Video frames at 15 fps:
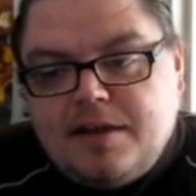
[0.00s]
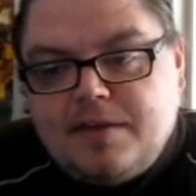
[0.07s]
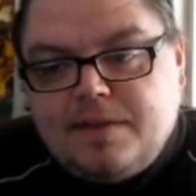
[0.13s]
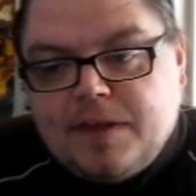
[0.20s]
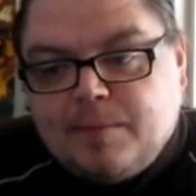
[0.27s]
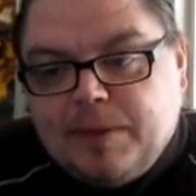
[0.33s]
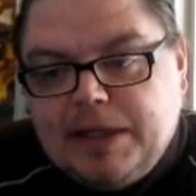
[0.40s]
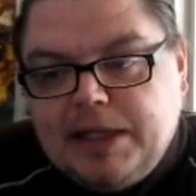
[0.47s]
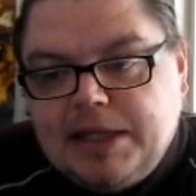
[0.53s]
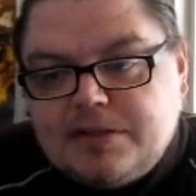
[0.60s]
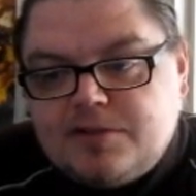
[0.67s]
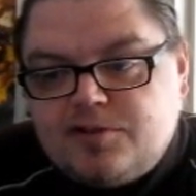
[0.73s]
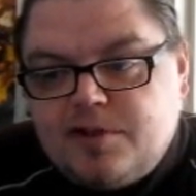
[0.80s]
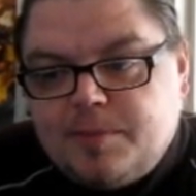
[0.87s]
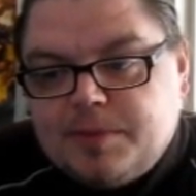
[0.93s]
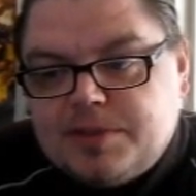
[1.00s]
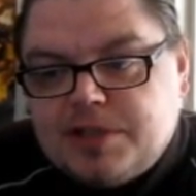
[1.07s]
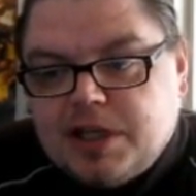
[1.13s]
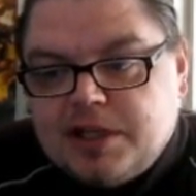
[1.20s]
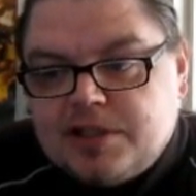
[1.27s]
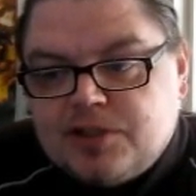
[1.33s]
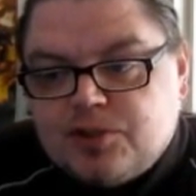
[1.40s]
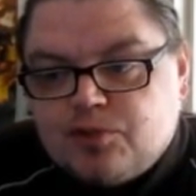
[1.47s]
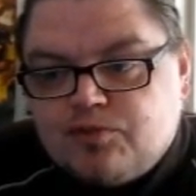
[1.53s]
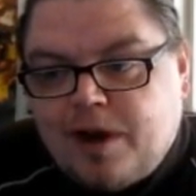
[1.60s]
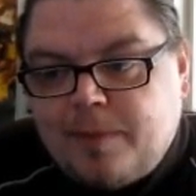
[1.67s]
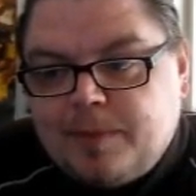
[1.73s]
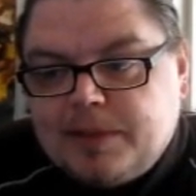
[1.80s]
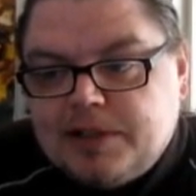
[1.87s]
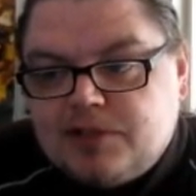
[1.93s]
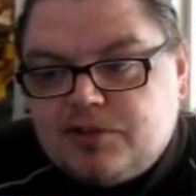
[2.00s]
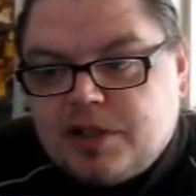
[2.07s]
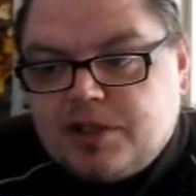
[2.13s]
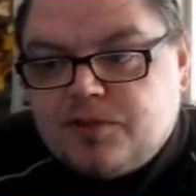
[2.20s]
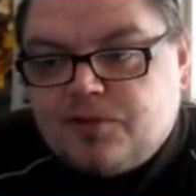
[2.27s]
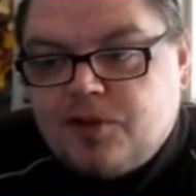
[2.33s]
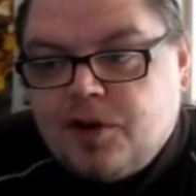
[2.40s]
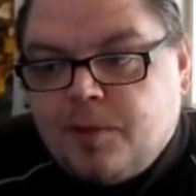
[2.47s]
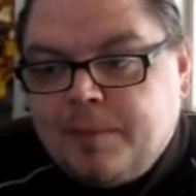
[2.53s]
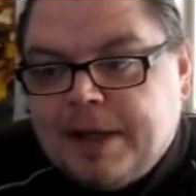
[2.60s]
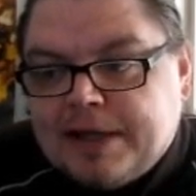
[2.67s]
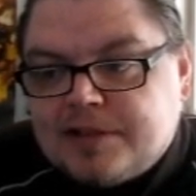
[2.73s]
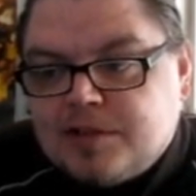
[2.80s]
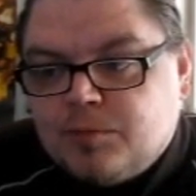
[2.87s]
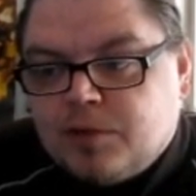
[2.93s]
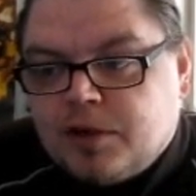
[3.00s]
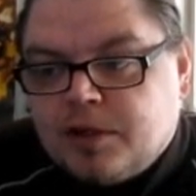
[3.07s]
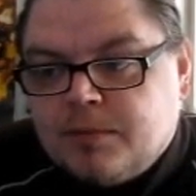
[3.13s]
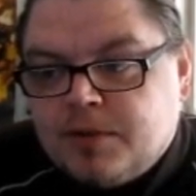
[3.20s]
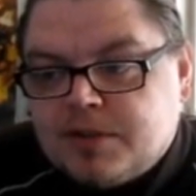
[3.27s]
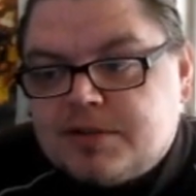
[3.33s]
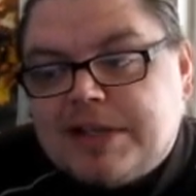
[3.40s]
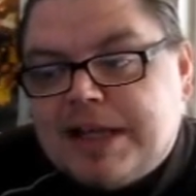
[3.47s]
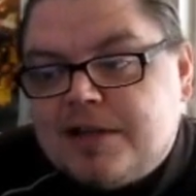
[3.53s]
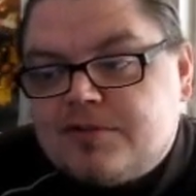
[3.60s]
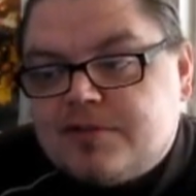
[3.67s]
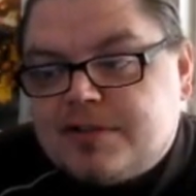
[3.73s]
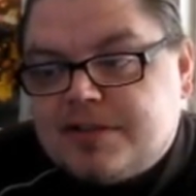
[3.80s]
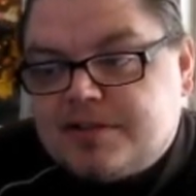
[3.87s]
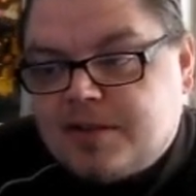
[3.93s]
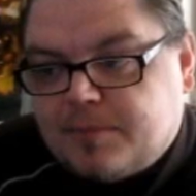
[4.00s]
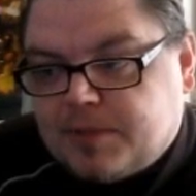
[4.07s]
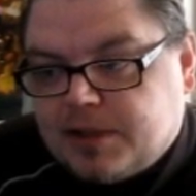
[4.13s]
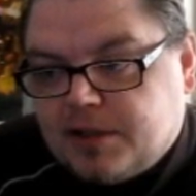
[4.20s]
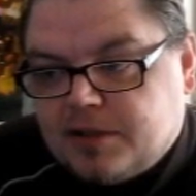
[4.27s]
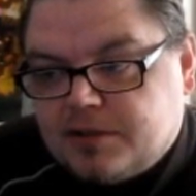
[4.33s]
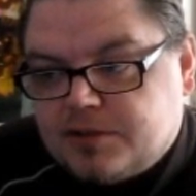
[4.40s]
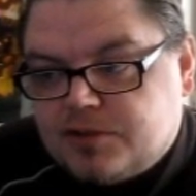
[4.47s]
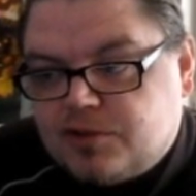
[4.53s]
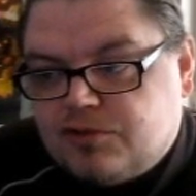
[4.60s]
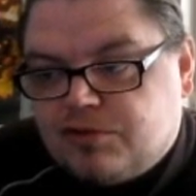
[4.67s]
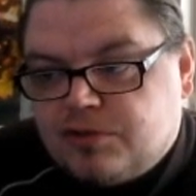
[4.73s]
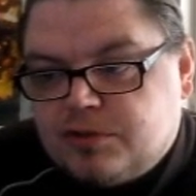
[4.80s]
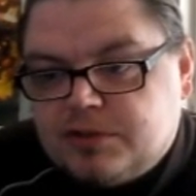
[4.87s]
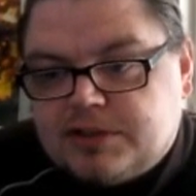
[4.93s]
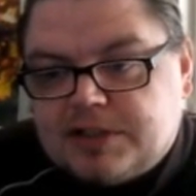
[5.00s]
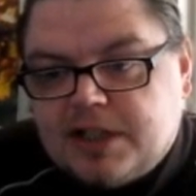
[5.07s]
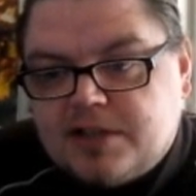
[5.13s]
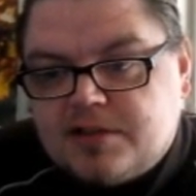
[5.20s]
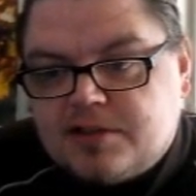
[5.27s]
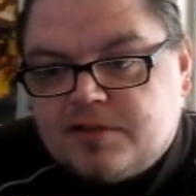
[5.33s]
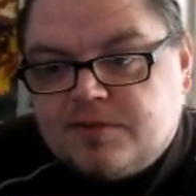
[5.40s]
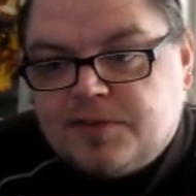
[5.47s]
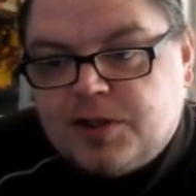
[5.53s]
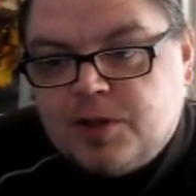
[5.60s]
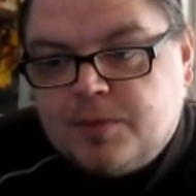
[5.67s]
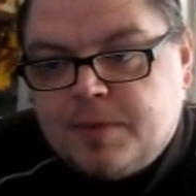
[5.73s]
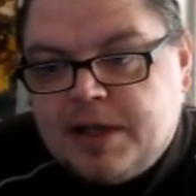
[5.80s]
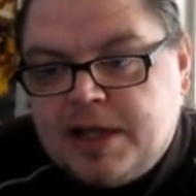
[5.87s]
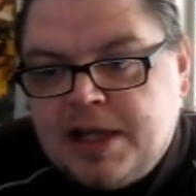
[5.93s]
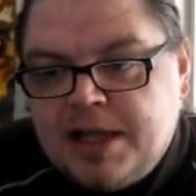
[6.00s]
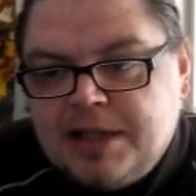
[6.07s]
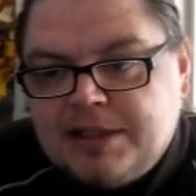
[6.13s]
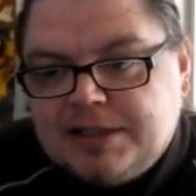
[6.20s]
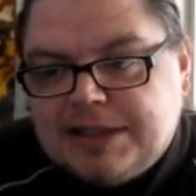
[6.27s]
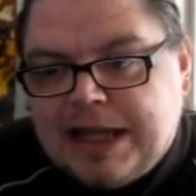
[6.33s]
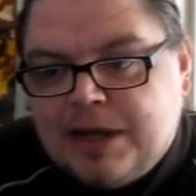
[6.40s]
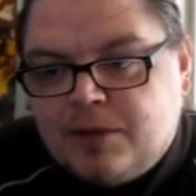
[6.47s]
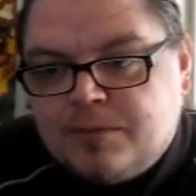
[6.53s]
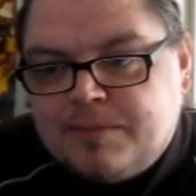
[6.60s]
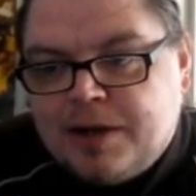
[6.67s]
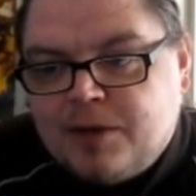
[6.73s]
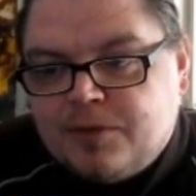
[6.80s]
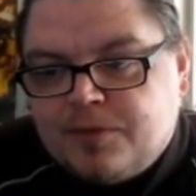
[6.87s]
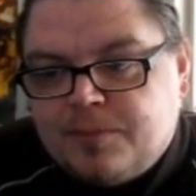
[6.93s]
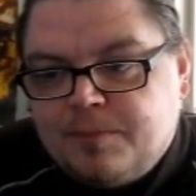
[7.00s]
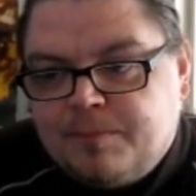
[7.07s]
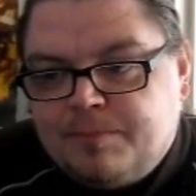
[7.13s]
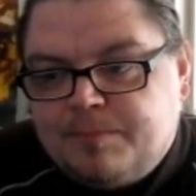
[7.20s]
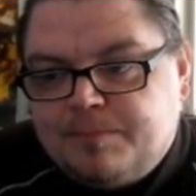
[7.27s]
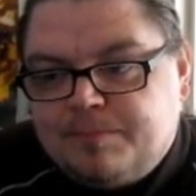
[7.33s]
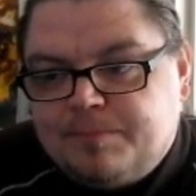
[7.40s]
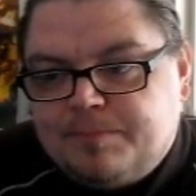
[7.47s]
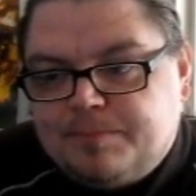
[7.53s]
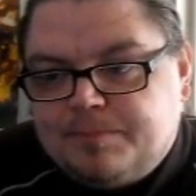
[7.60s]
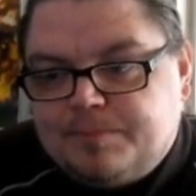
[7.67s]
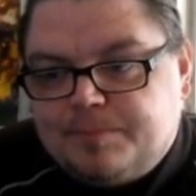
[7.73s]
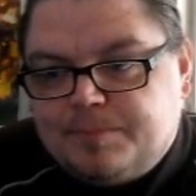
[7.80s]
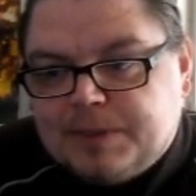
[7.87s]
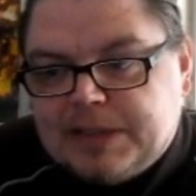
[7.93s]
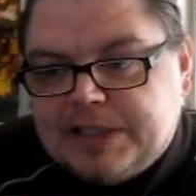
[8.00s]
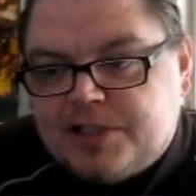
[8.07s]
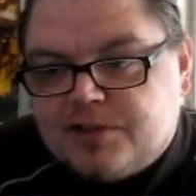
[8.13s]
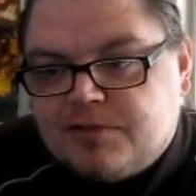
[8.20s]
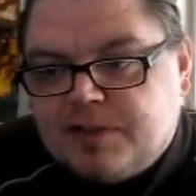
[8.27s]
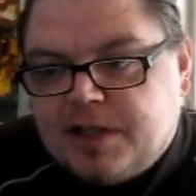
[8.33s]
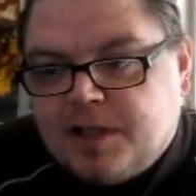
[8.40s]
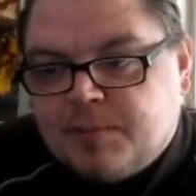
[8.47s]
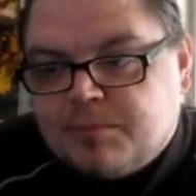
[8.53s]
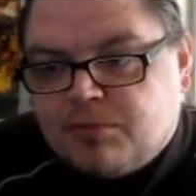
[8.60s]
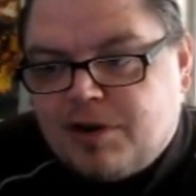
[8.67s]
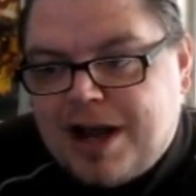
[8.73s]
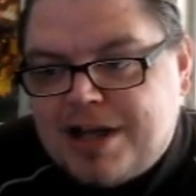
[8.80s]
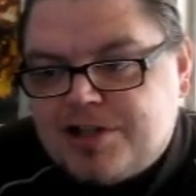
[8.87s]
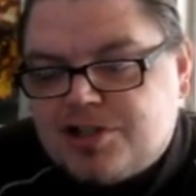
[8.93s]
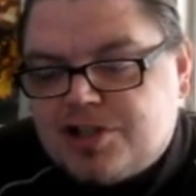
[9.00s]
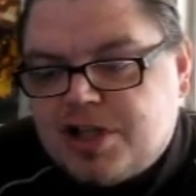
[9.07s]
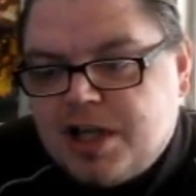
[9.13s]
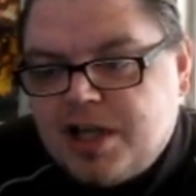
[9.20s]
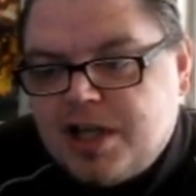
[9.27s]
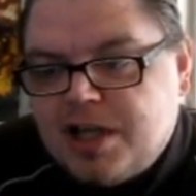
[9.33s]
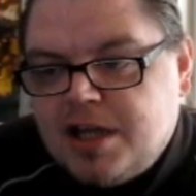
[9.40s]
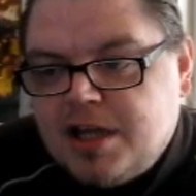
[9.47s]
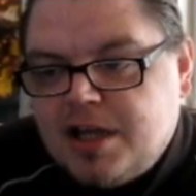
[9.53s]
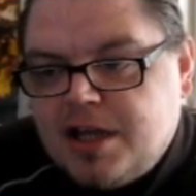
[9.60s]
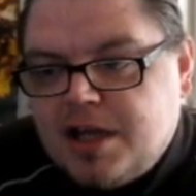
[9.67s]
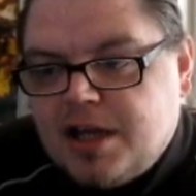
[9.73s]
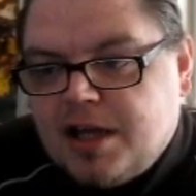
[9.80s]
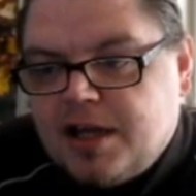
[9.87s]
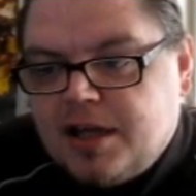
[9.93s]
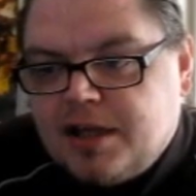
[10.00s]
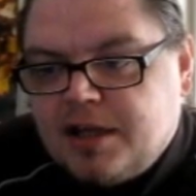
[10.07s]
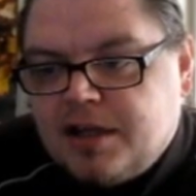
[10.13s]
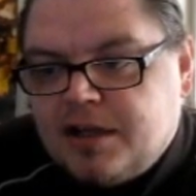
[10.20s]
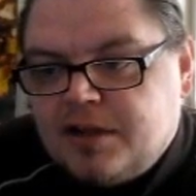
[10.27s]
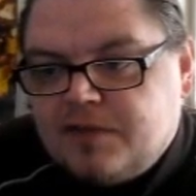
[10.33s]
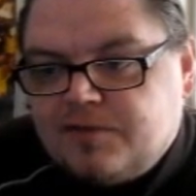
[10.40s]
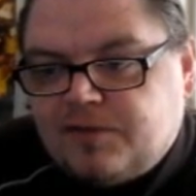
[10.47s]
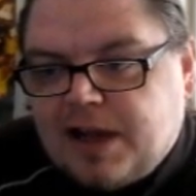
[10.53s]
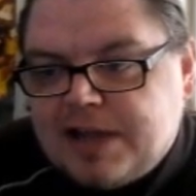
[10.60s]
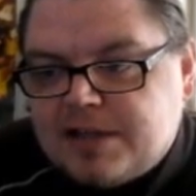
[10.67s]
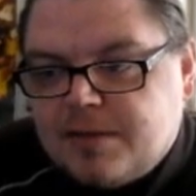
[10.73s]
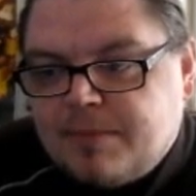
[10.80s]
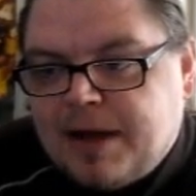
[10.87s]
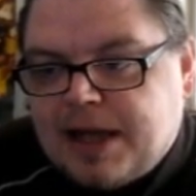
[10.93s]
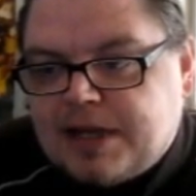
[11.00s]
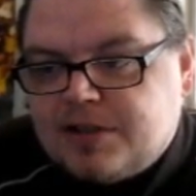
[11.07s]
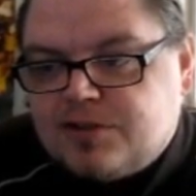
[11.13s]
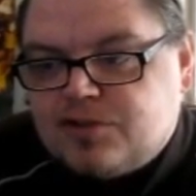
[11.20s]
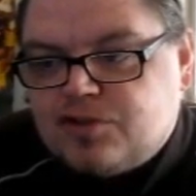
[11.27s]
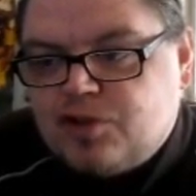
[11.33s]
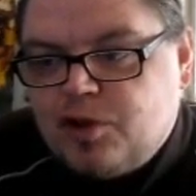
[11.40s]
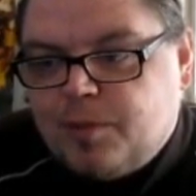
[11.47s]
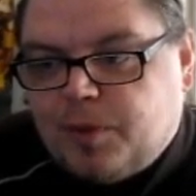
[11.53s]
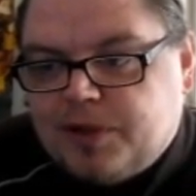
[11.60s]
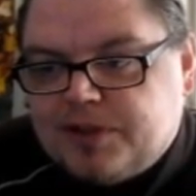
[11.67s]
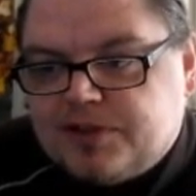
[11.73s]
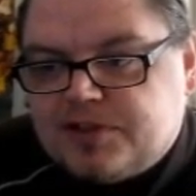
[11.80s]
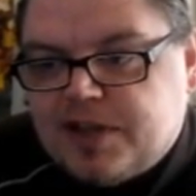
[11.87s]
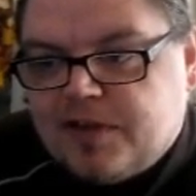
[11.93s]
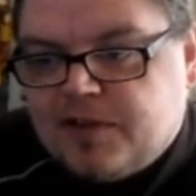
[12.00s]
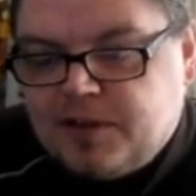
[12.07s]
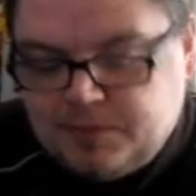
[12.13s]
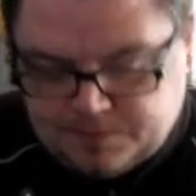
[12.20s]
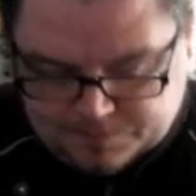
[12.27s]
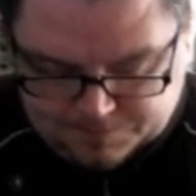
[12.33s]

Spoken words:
The ability as a triple changer to rapidly transform makes him one of the most dangerous Decepticons. Cruel sense of humour, loudmouth, belligerent and brash. Flies at Mach 2.7.